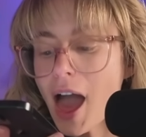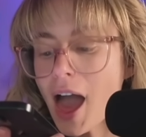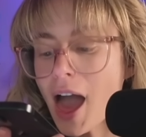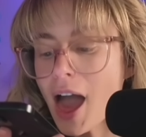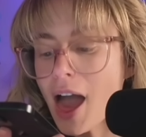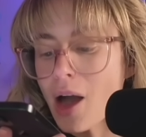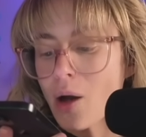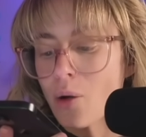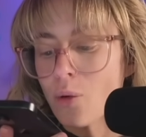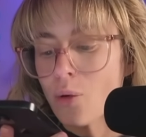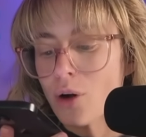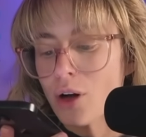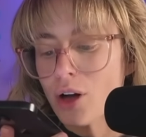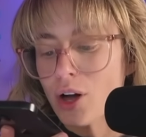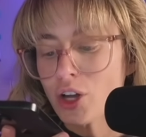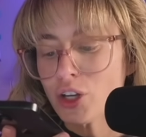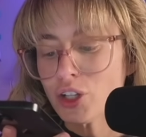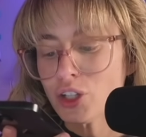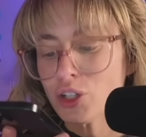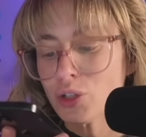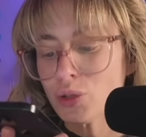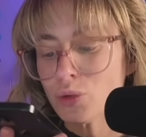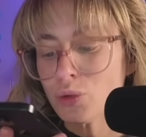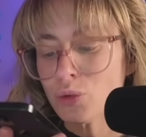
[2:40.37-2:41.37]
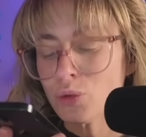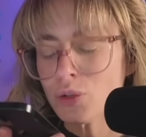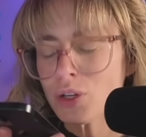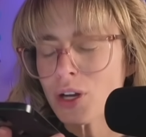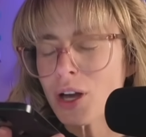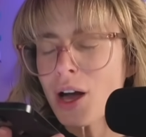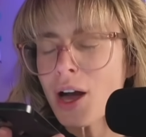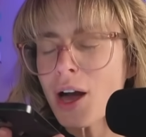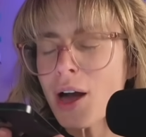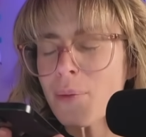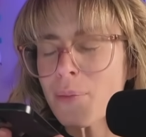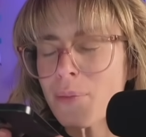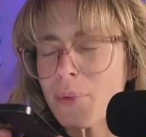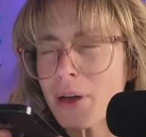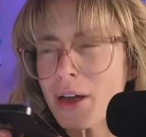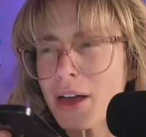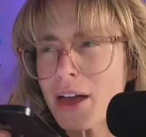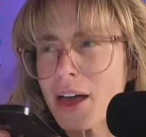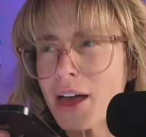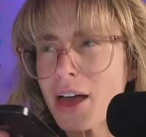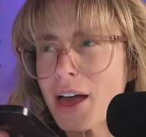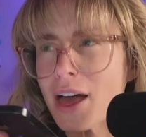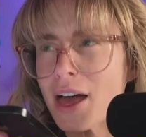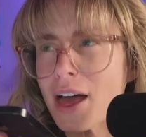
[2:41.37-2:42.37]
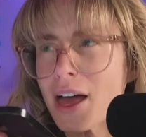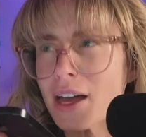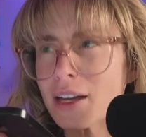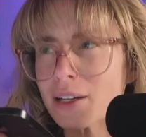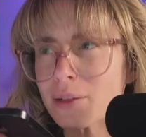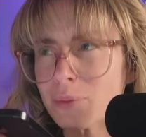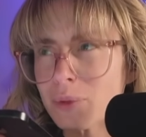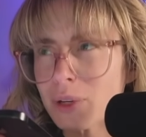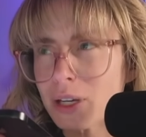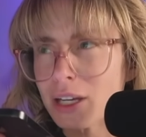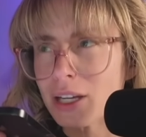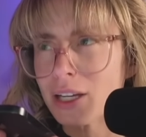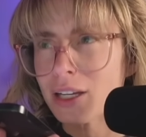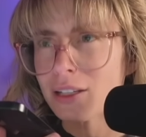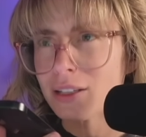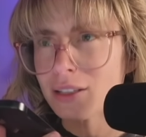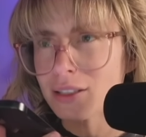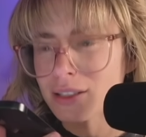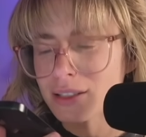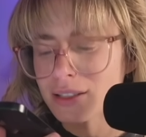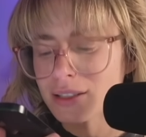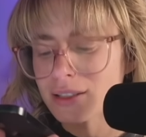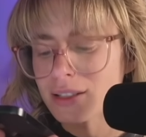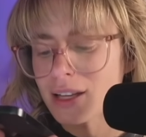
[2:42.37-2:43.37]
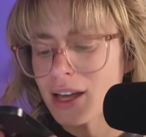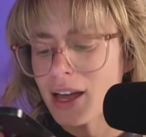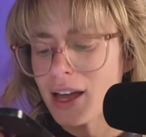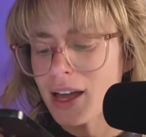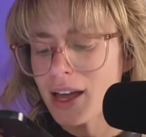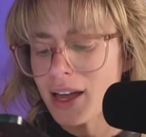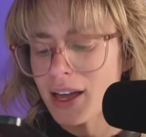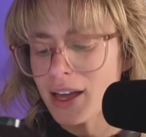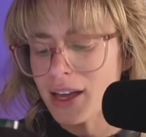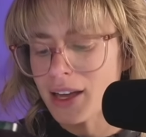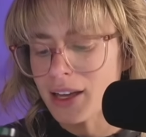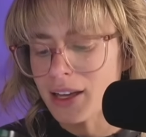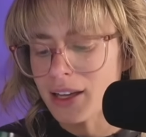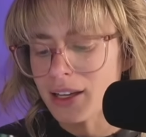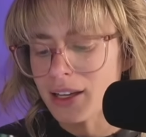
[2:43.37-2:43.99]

I want you to beg me to stay.